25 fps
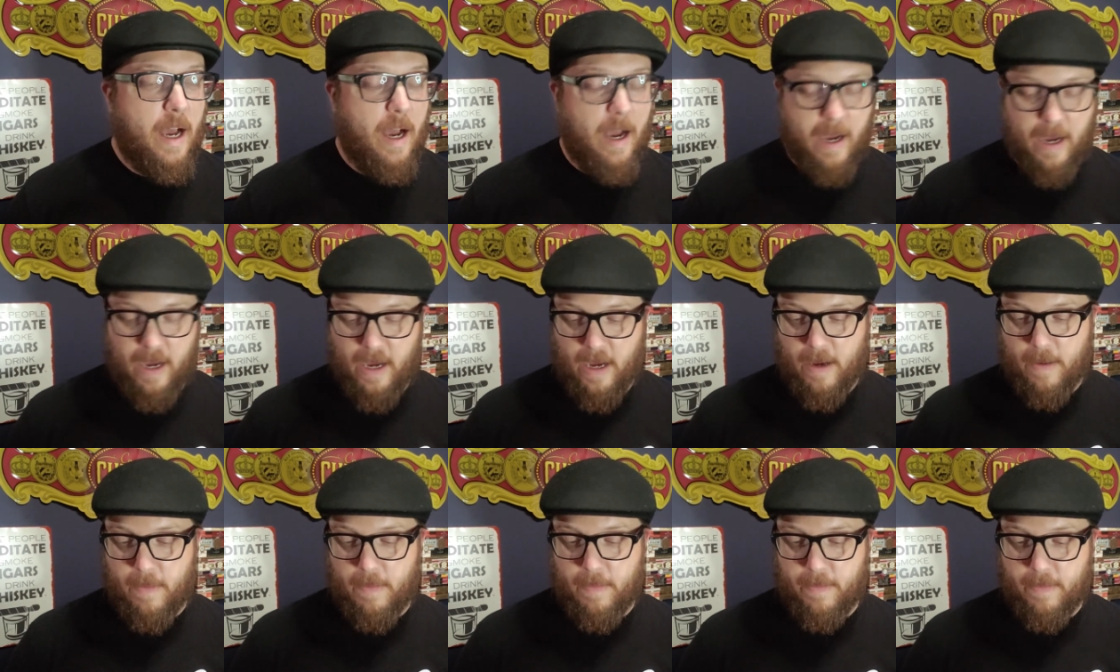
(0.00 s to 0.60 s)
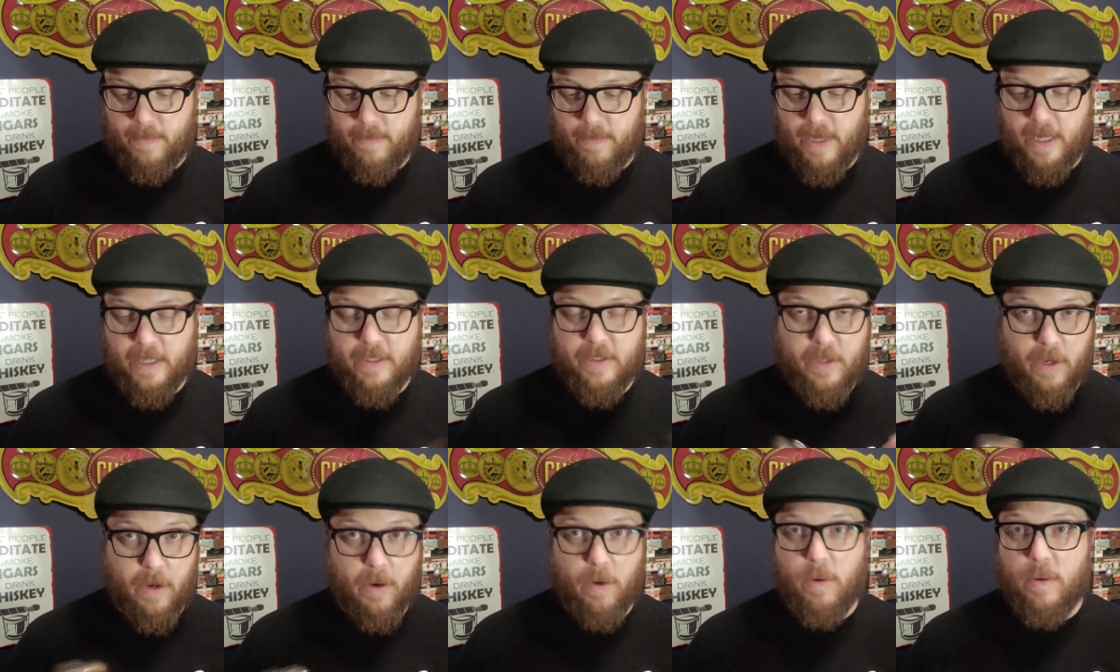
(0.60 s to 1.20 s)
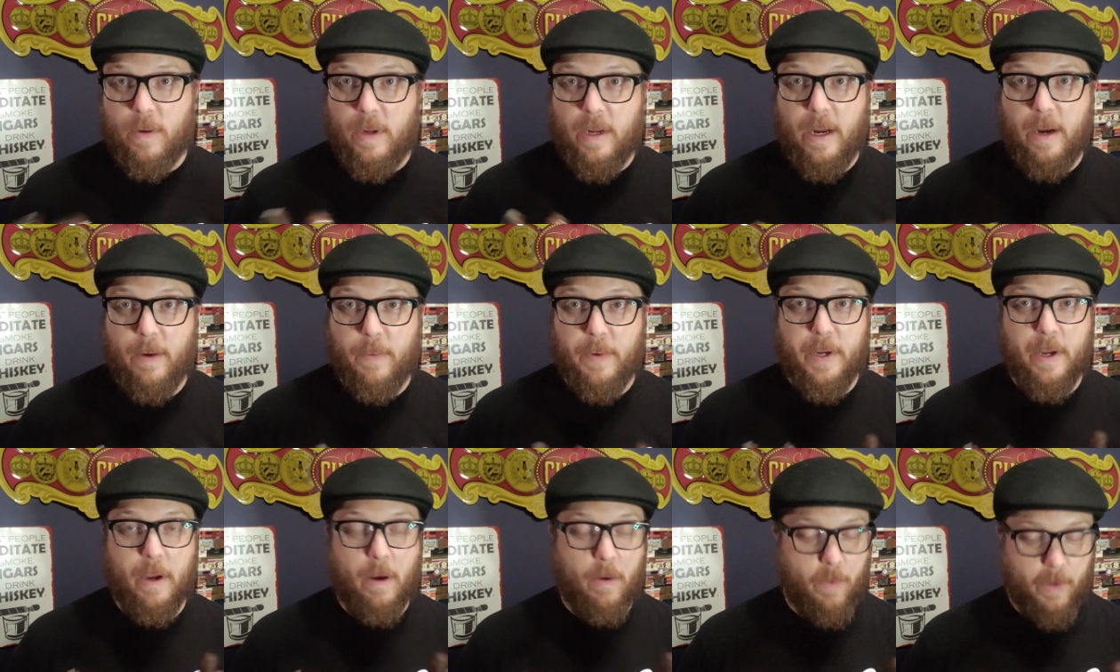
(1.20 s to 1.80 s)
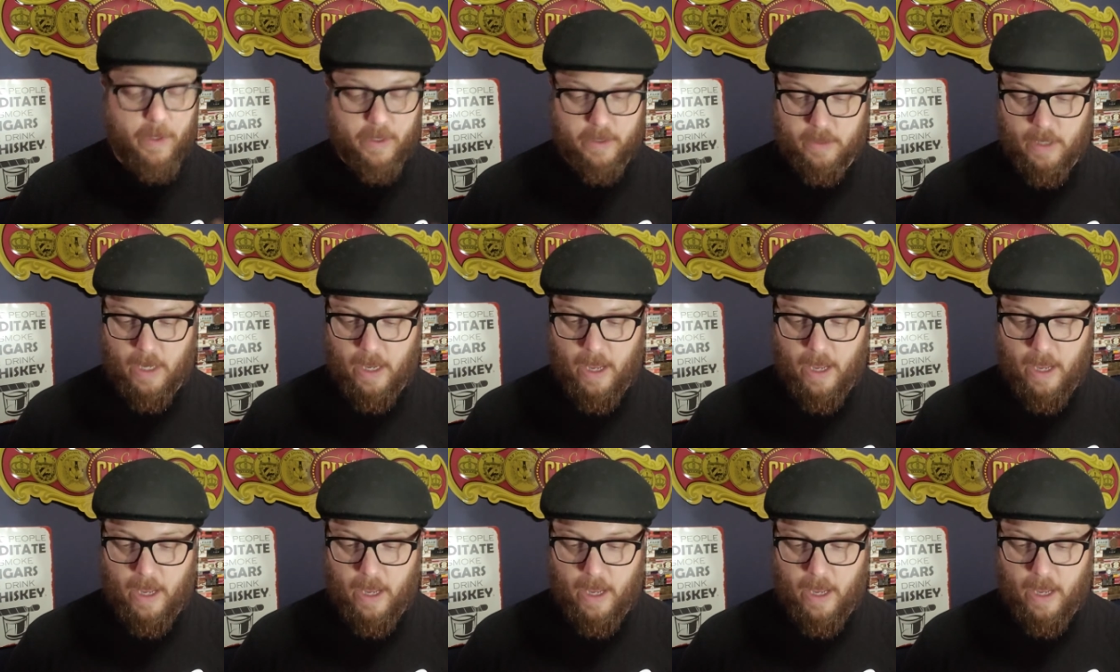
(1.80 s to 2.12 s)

And so here we go.